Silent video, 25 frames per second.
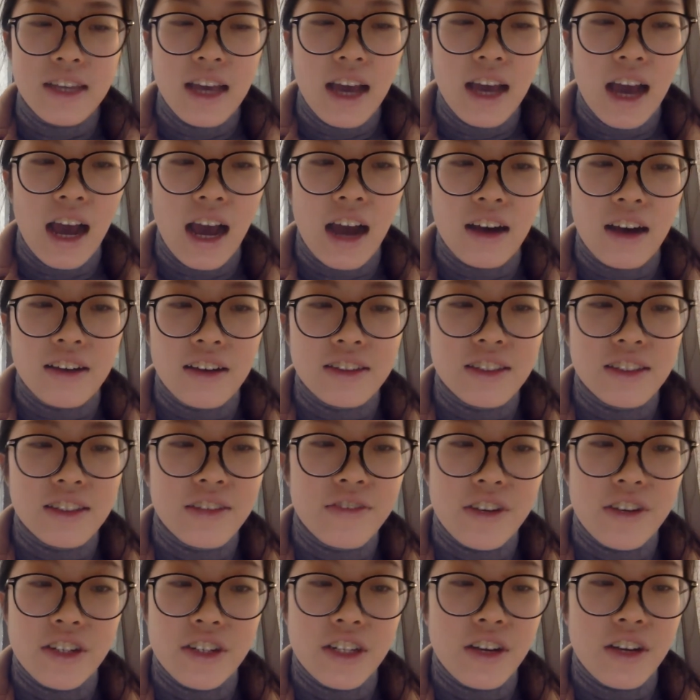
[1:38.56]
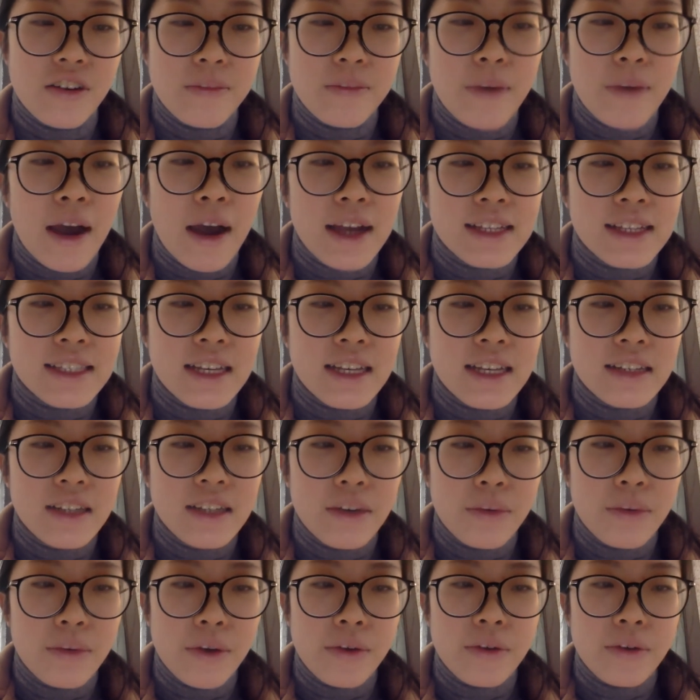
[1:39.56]
the version of Python
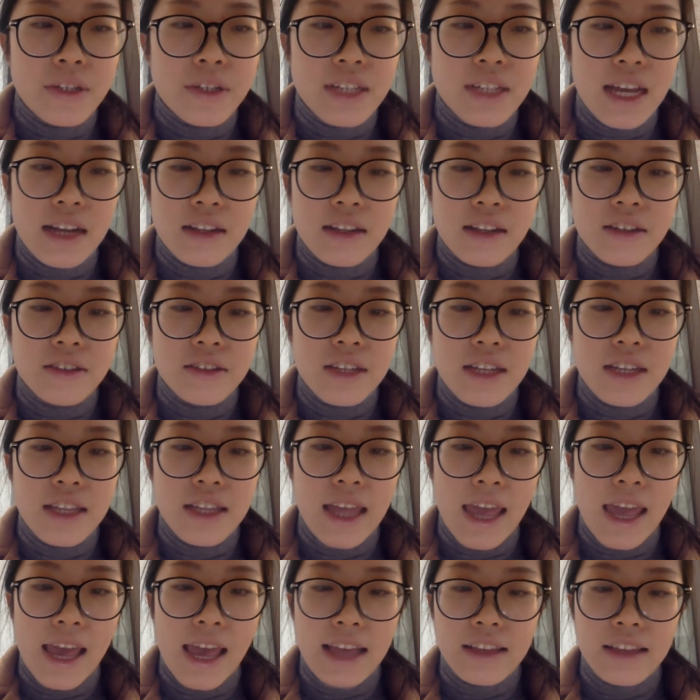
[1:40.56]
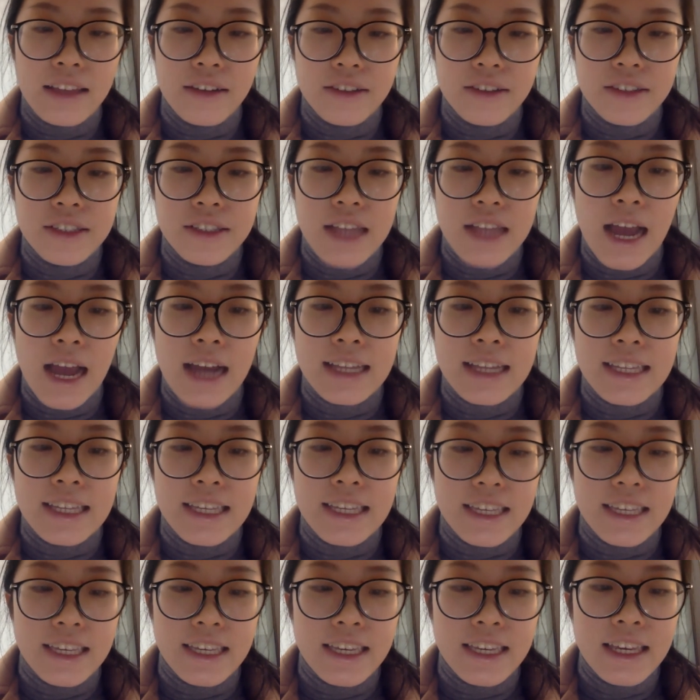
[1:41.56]
that we were downloaded and also the
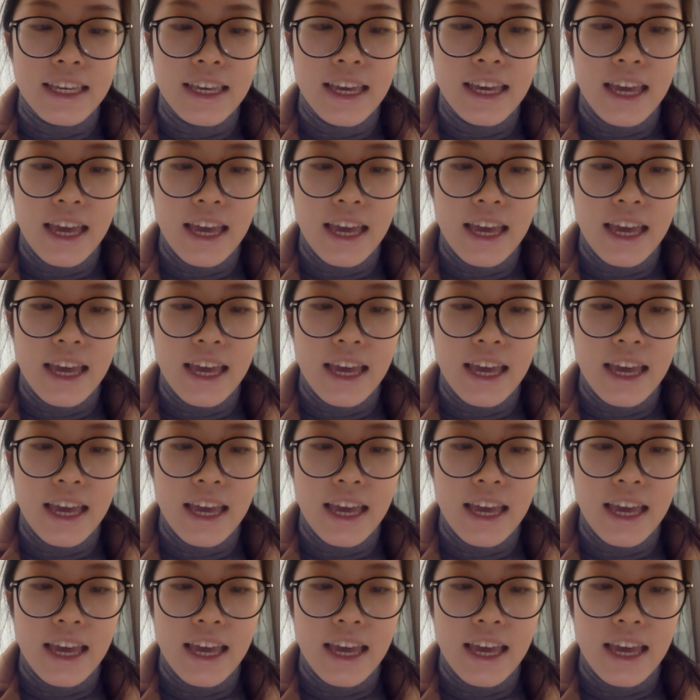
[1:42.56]
IDE.